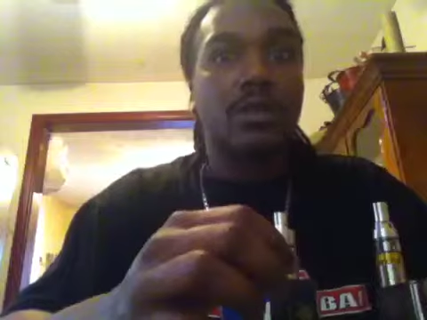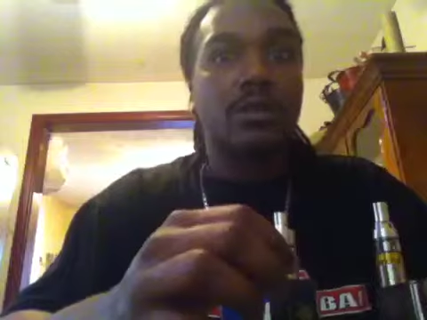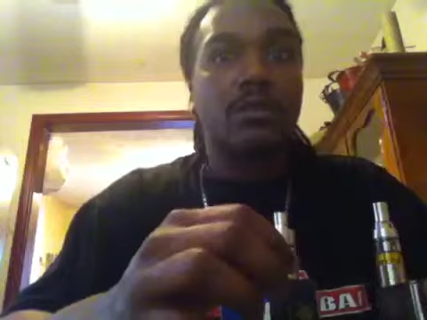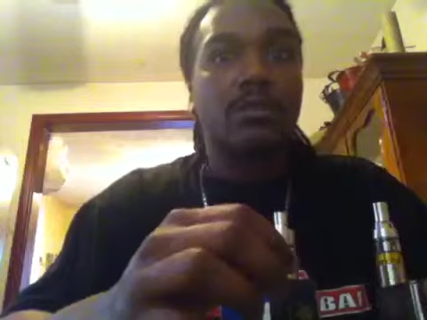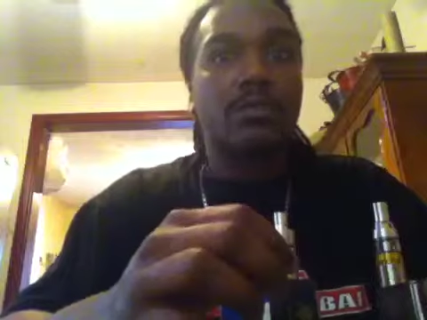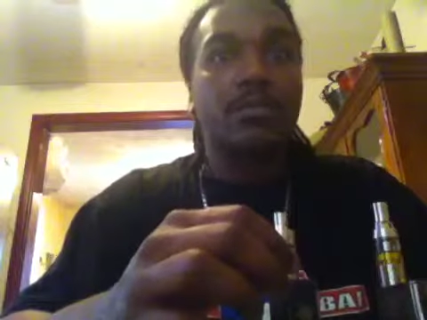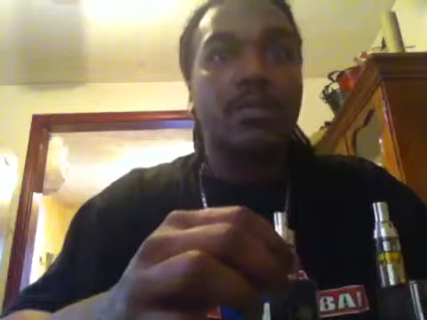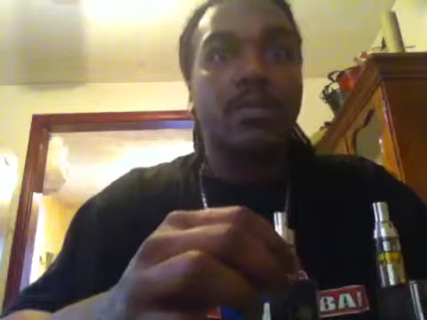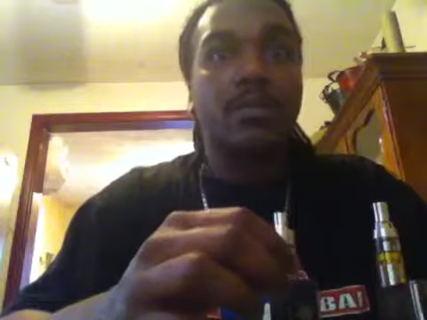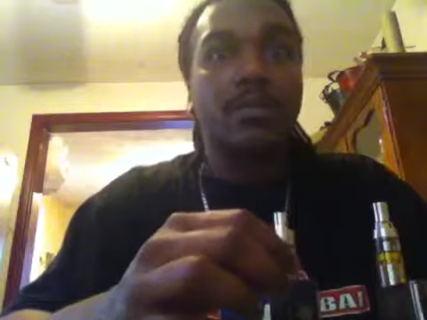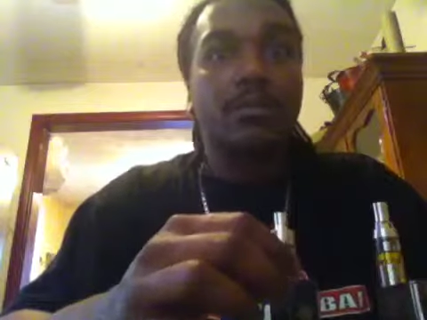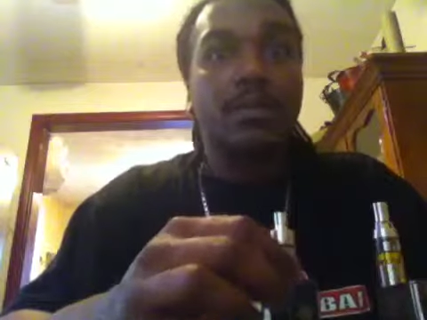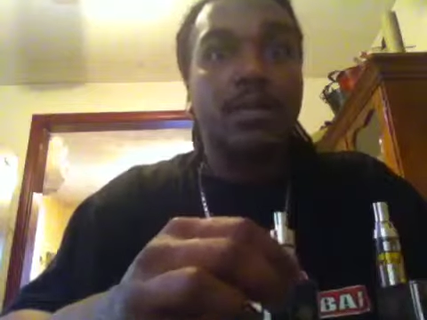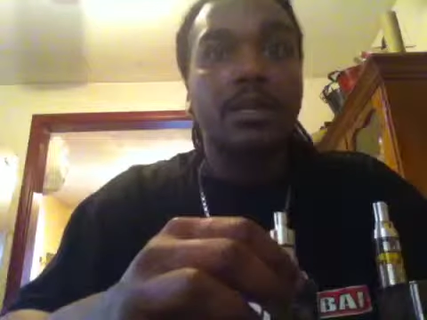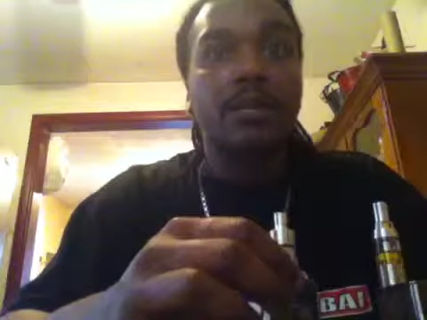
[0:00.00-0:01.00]
tip really
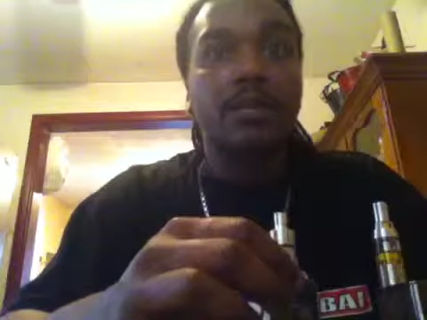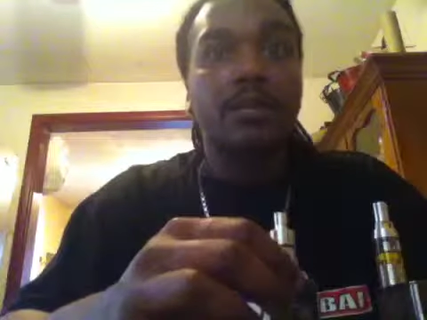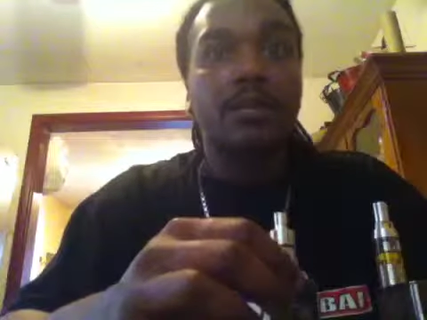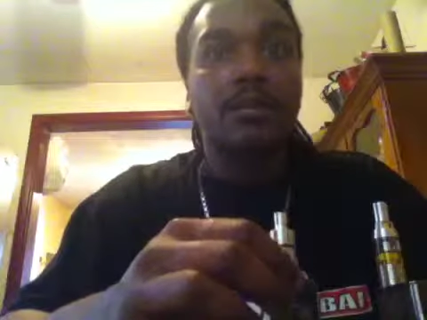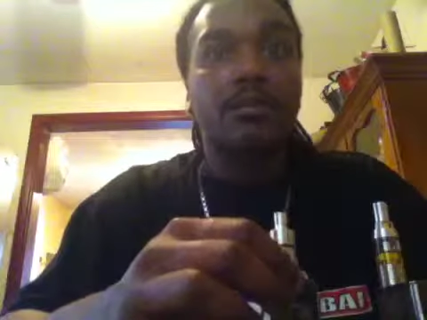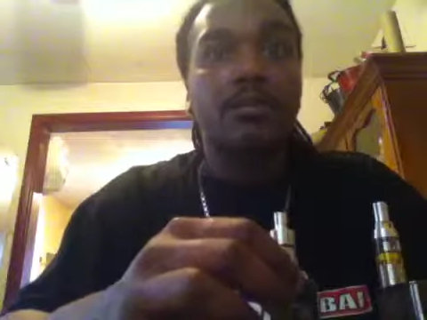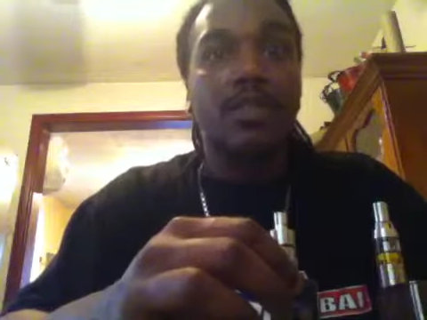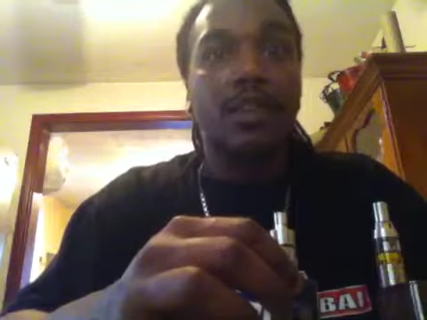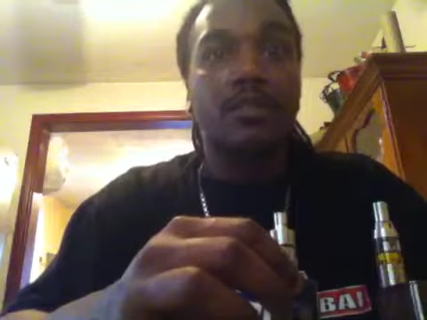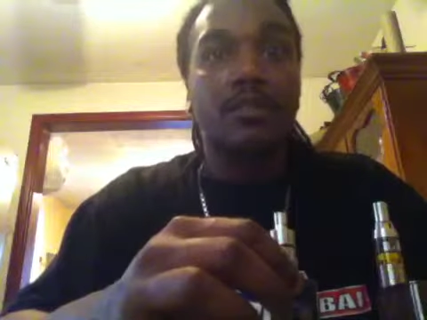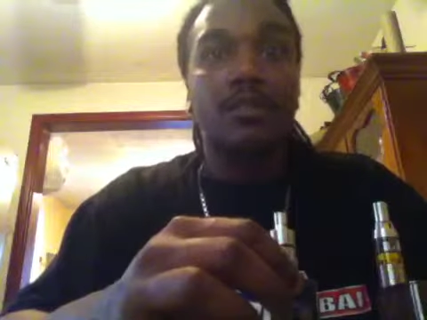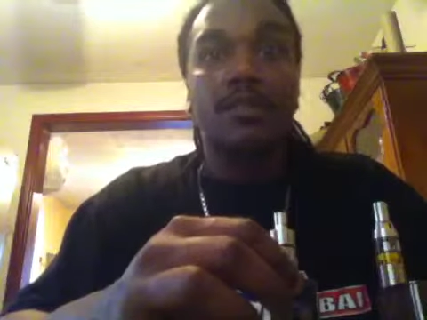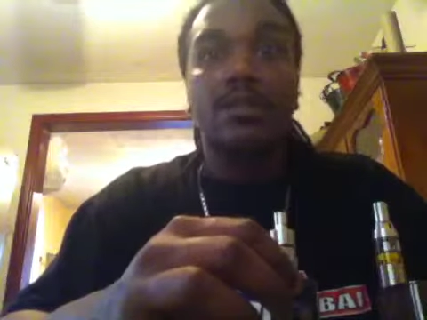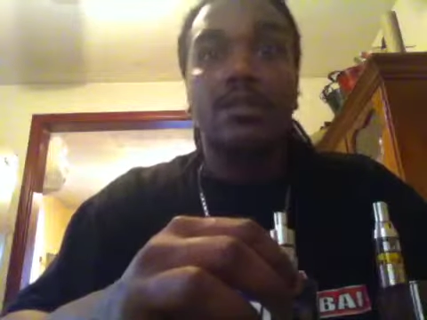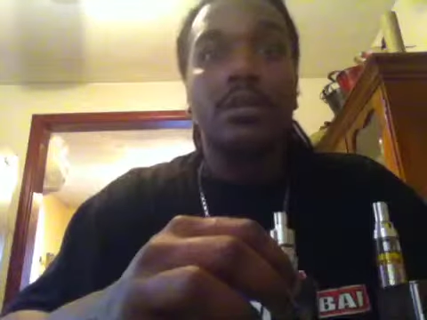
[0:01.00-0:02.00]
diminishes the flavor.